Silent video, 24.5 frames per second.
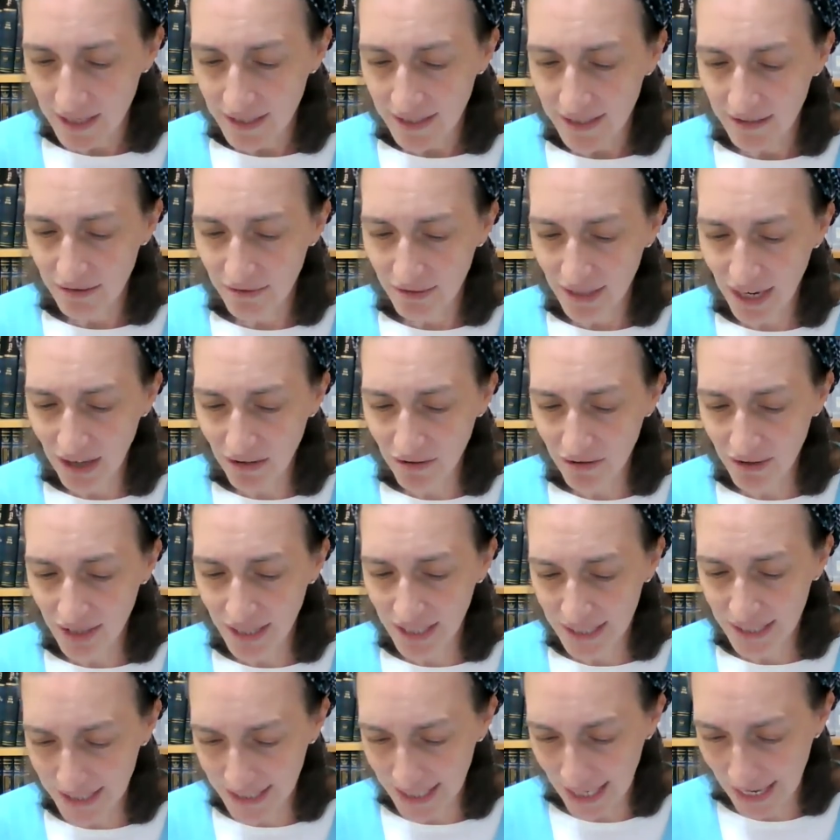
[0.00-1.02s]
So now they're going
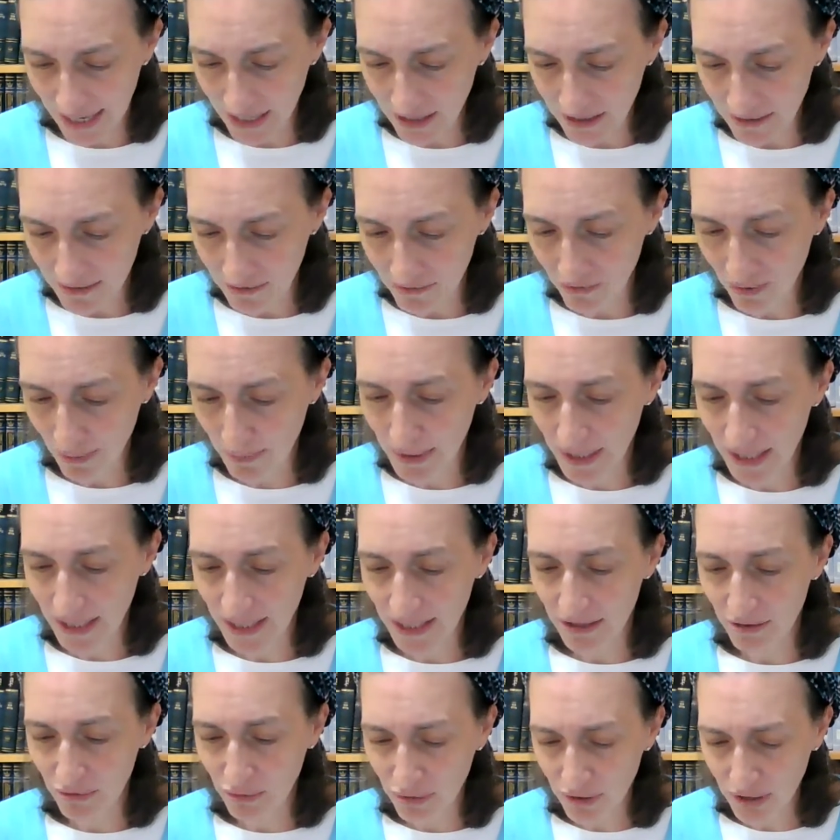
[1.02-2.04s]
to say, Rabbi
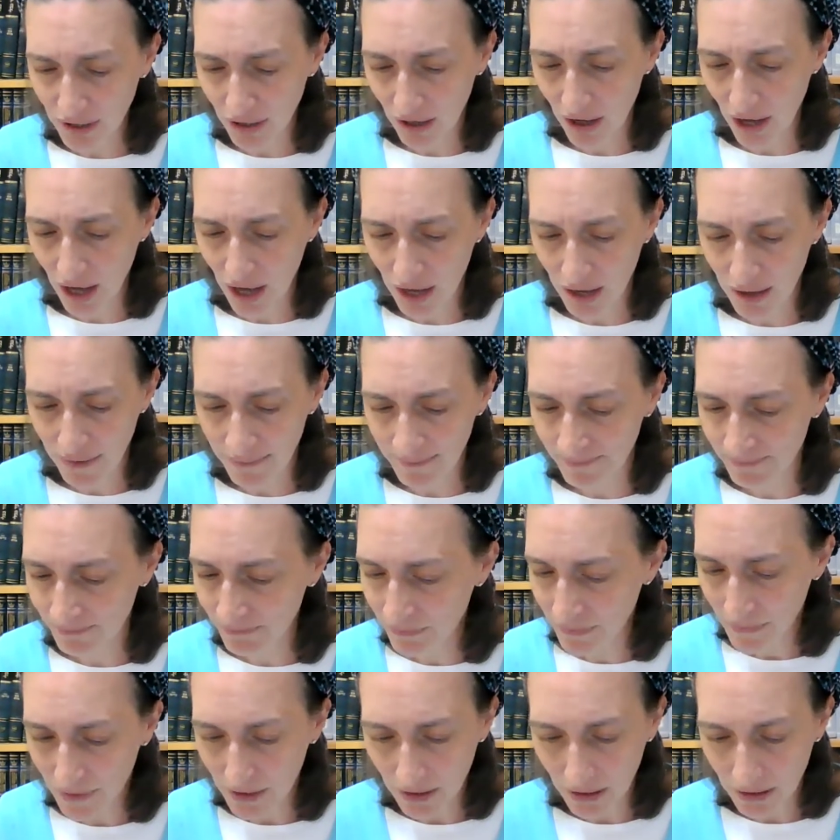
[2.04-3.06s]
Yehuda,
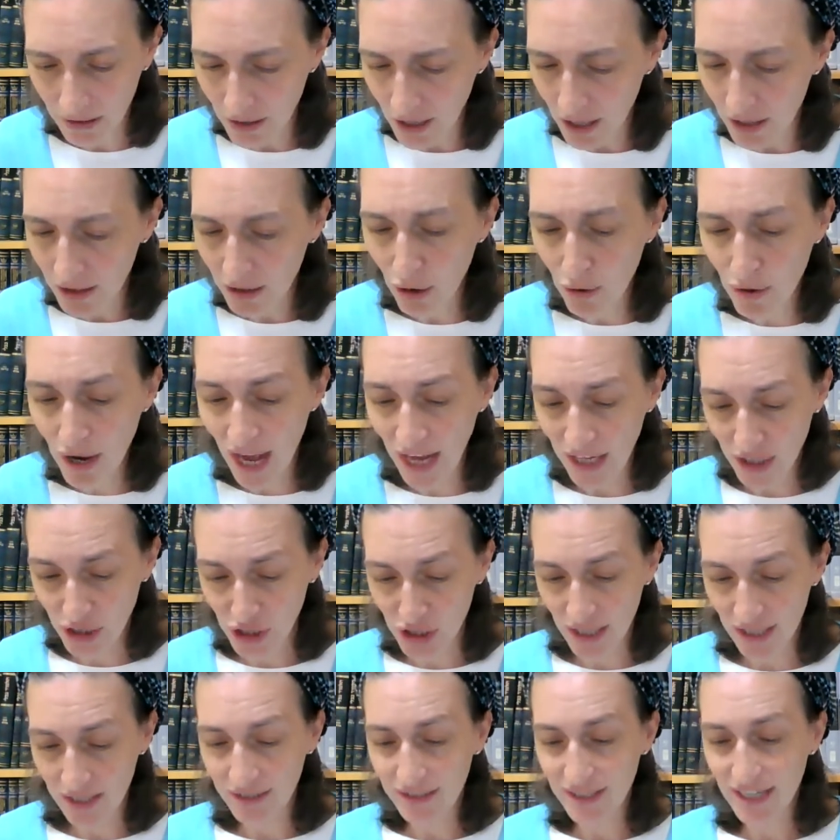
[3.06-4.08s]
um, lo
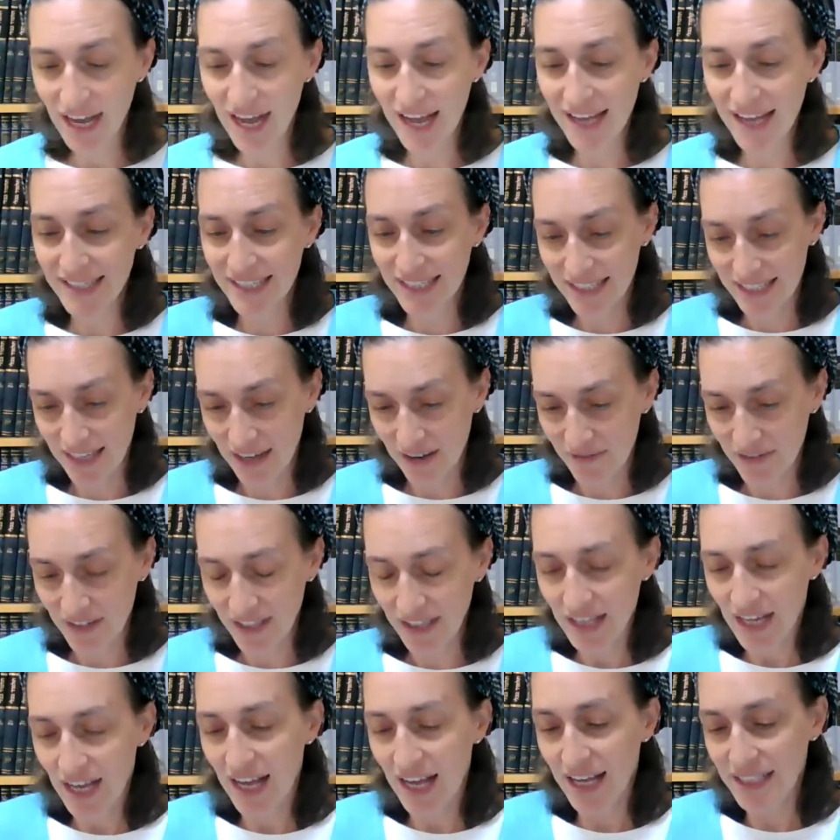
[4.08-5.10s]
kasha,
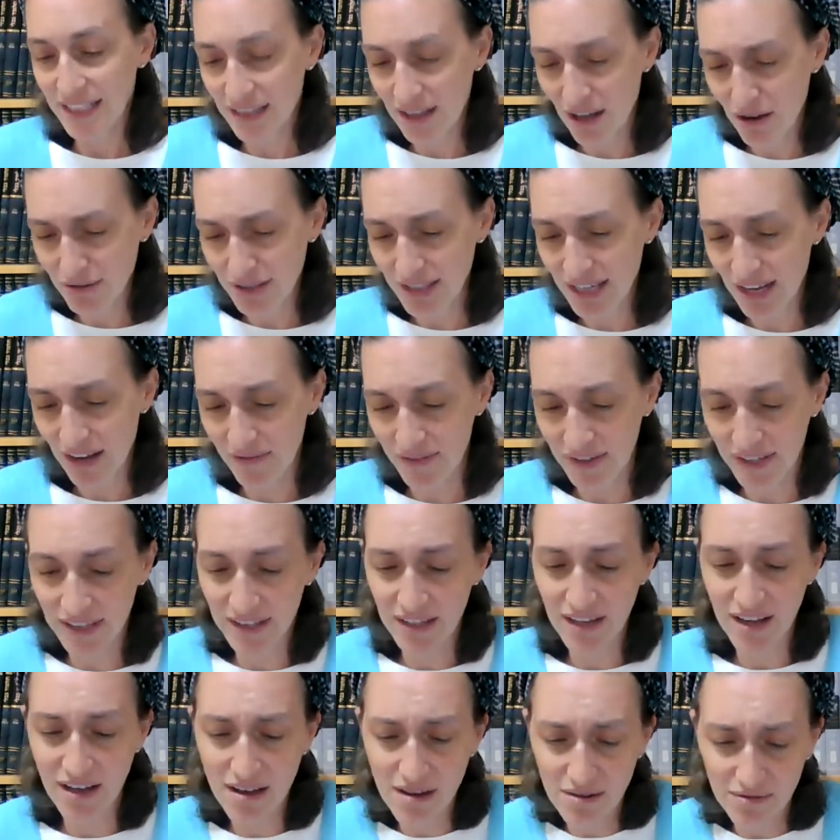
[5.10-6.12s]
hadetavil, hadelotavil.
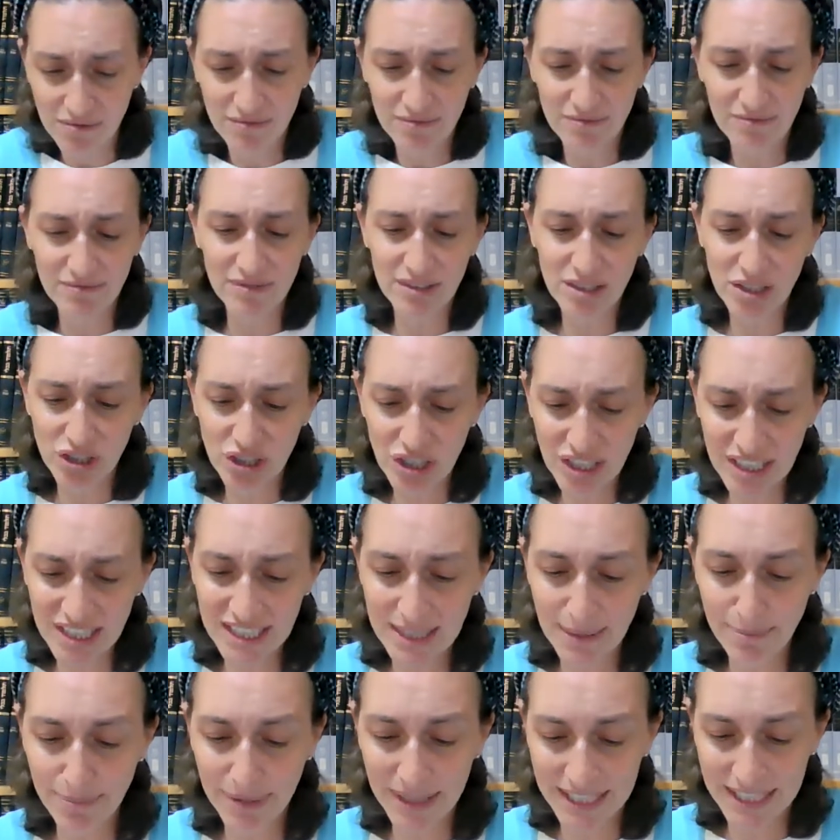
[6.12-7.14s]
Oh, you just
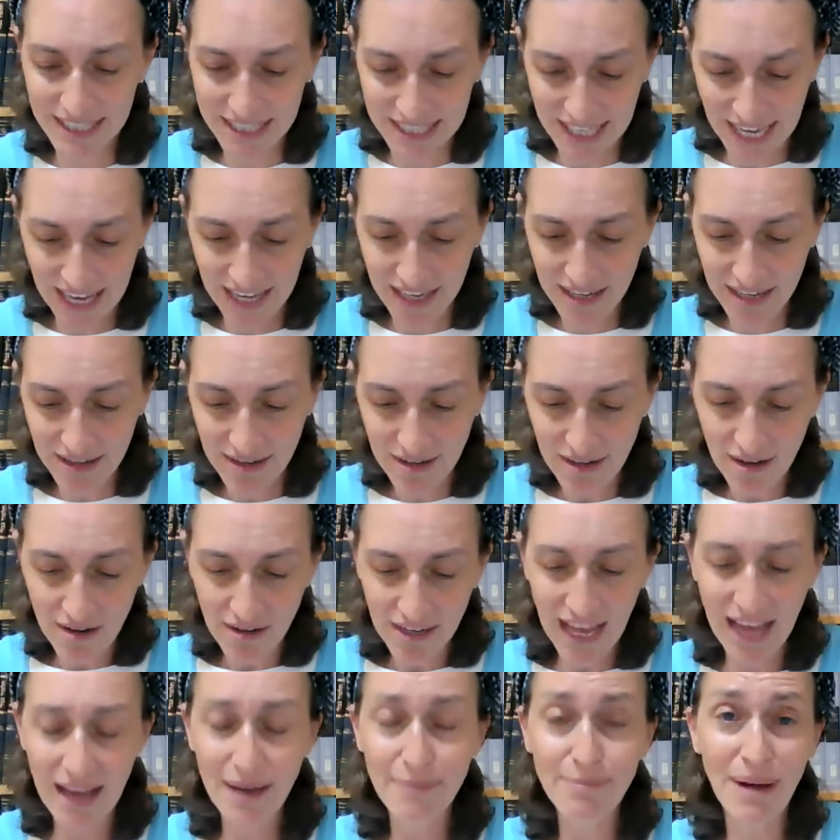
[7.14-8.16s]
simply say,
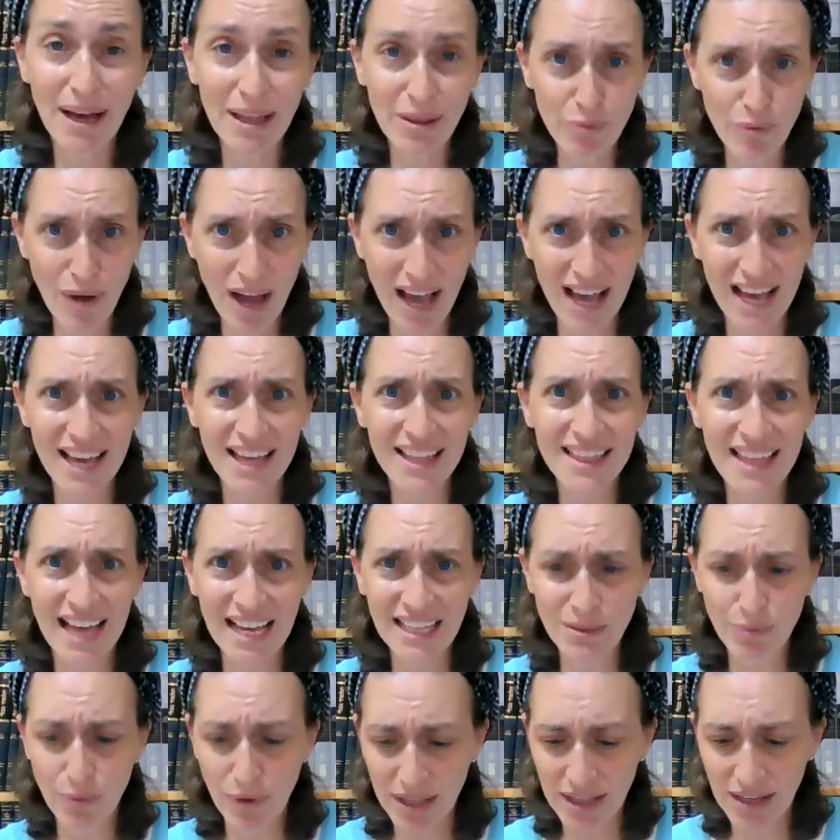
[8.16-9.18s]
okay, and by the way,
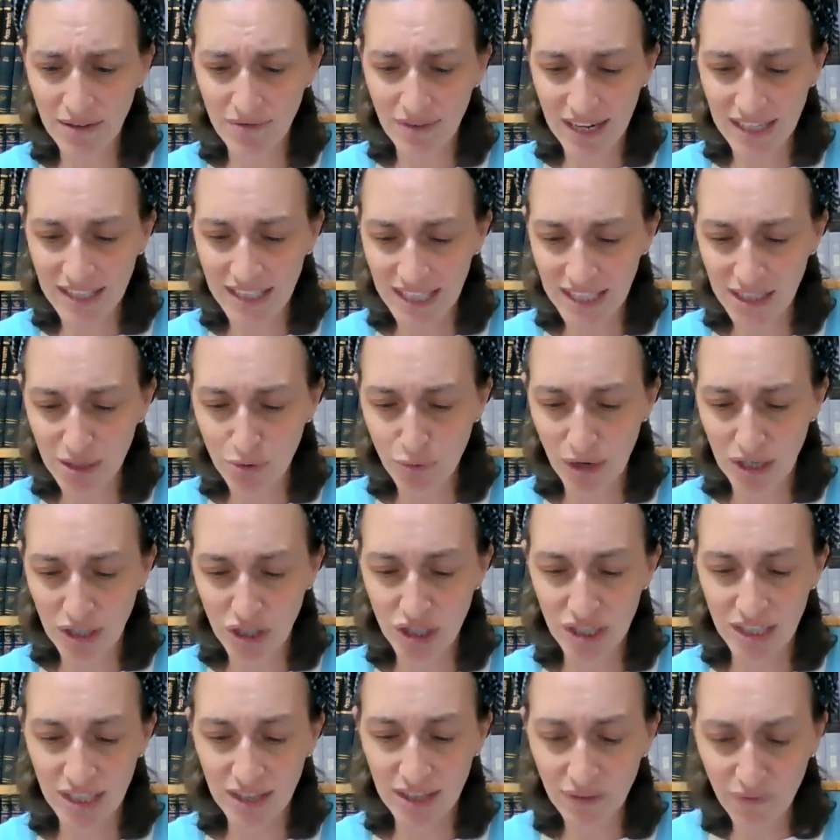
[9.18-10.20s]
that's why they raised this
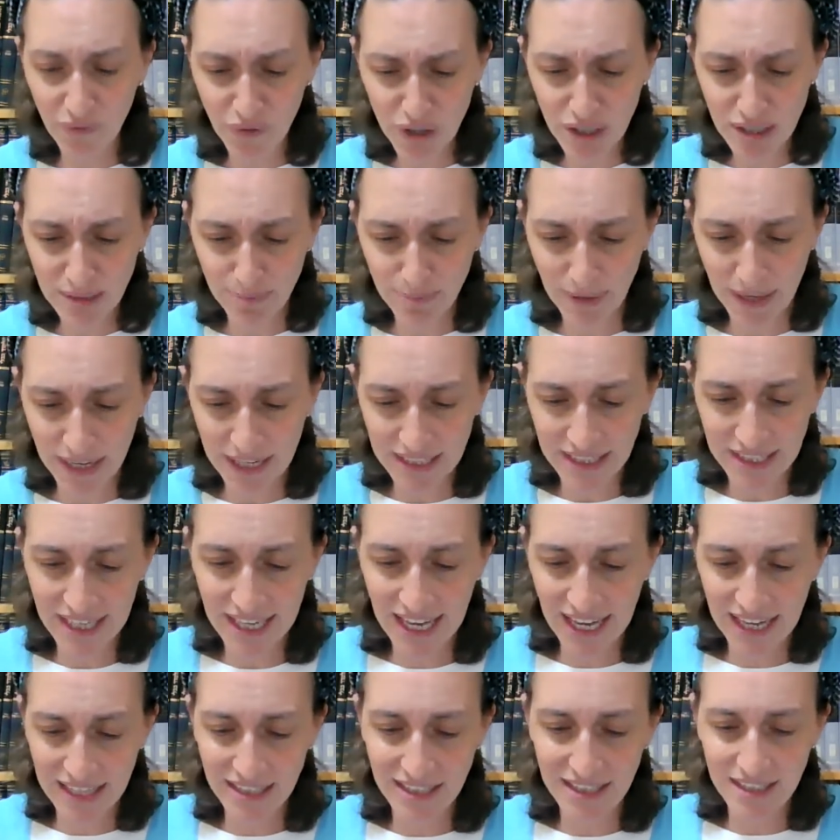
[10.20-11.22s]
question in the first place
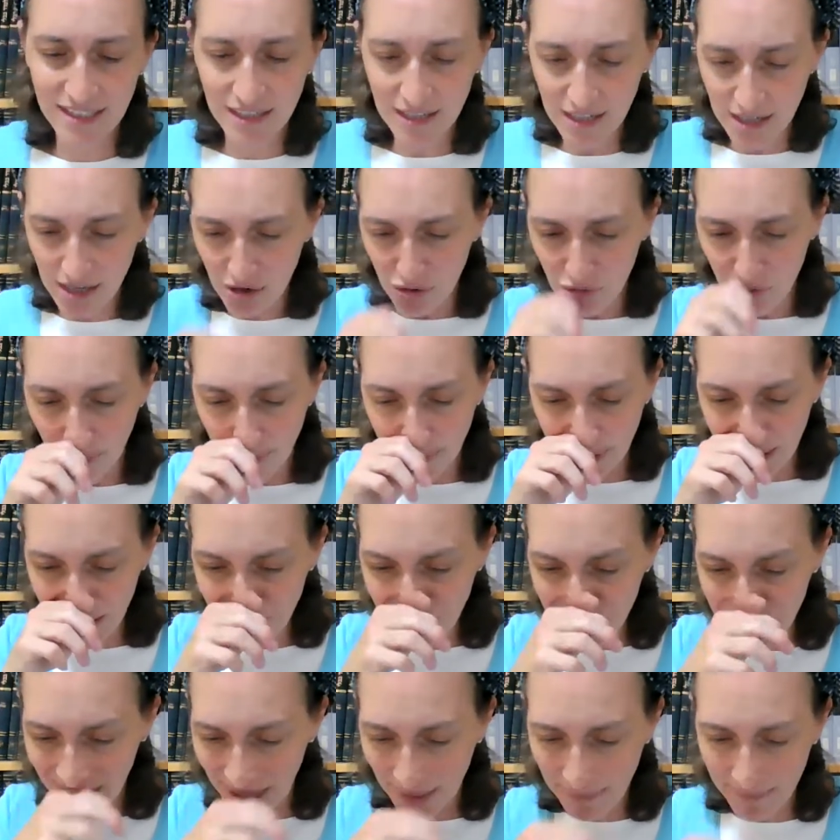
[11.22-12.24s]
against Rabbi
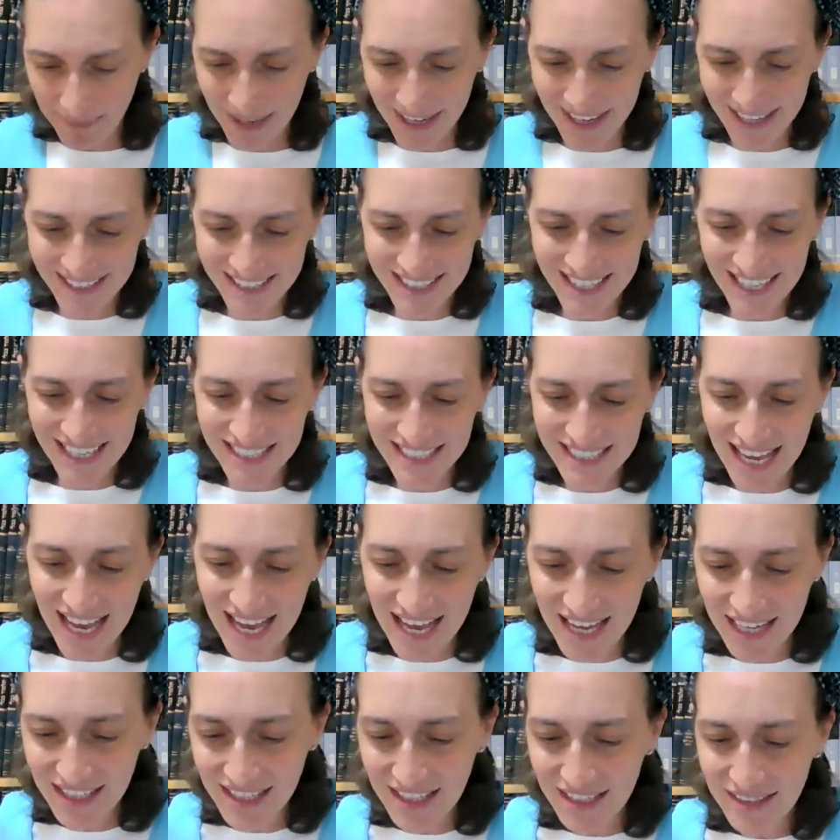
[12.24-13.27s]
Yehuda, because they
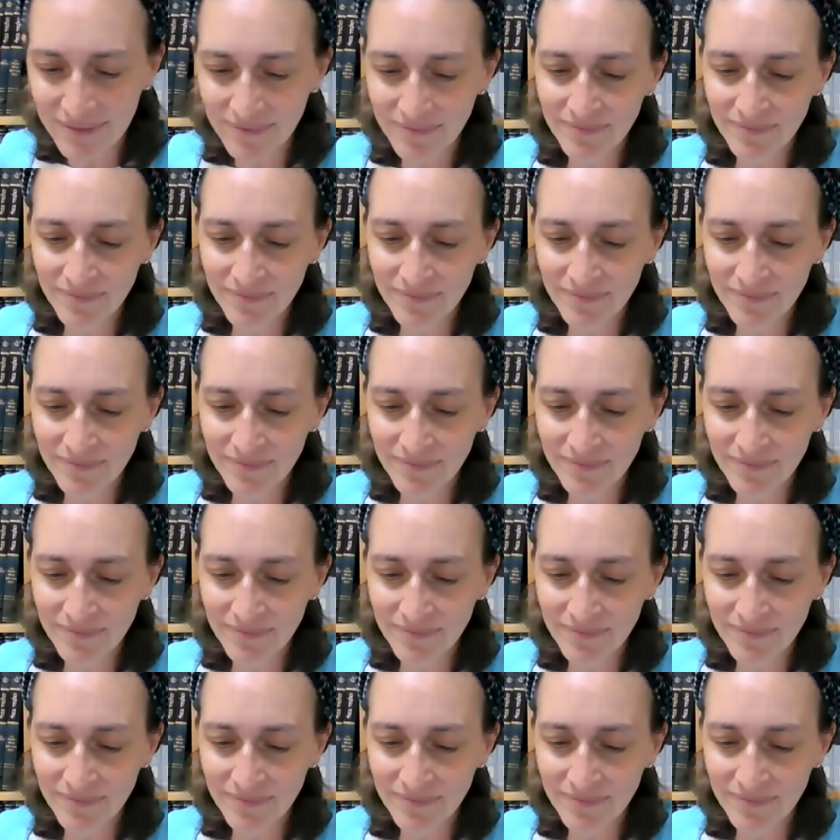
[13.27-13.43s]
said,